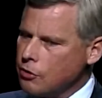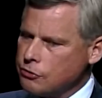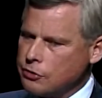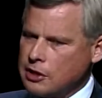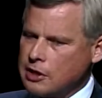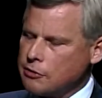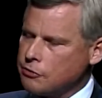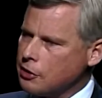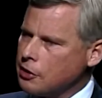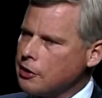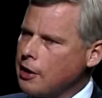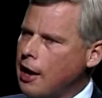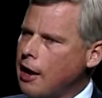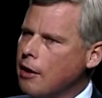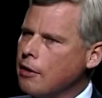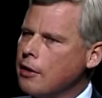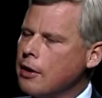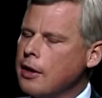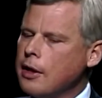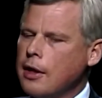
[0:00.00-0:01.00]
She lives in
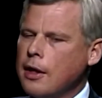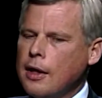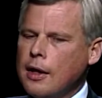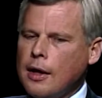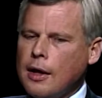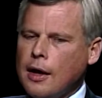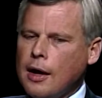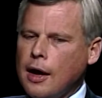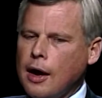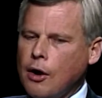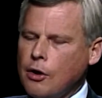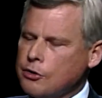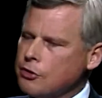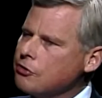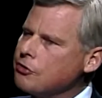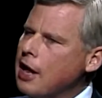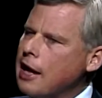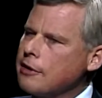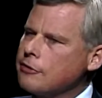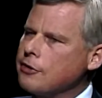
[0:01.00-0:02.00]
town. Or
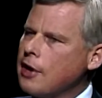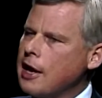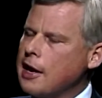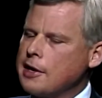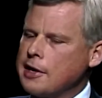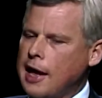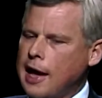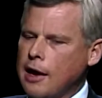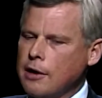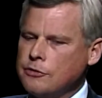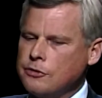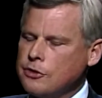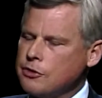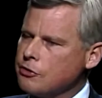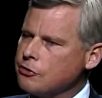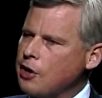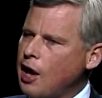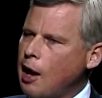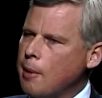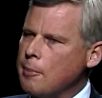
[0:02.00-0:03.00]
just outside of town. She
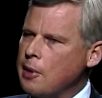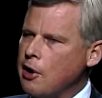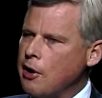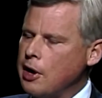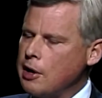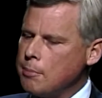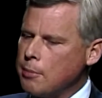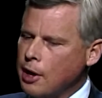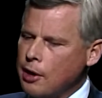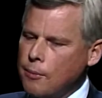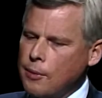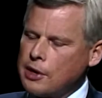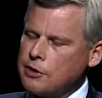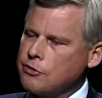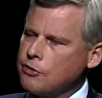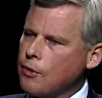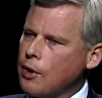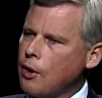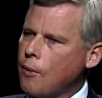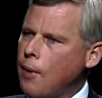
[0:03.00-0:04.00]
just got married. Bud went
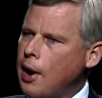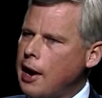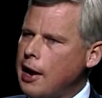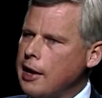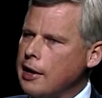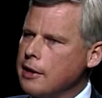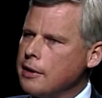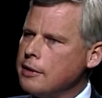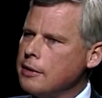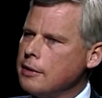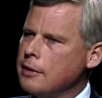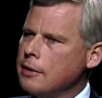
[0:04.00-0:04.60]
to her wedding.